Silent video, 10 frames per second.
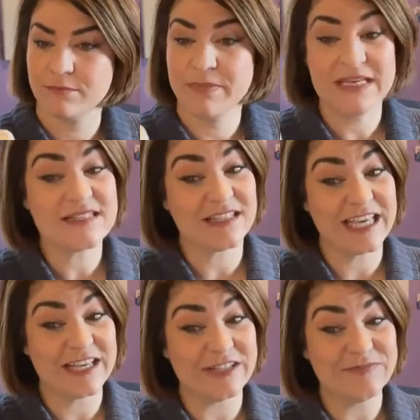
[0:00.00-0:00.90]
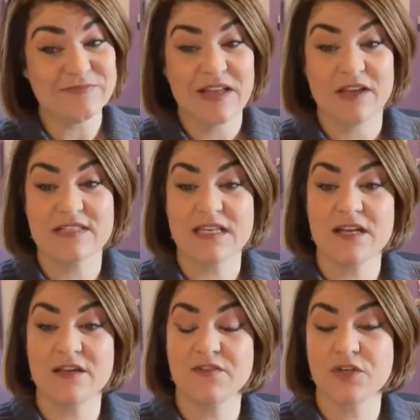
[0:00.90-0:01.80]
Bezalel,
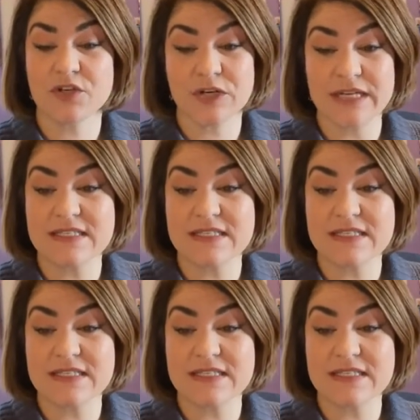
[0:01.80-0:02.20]
son of Uri,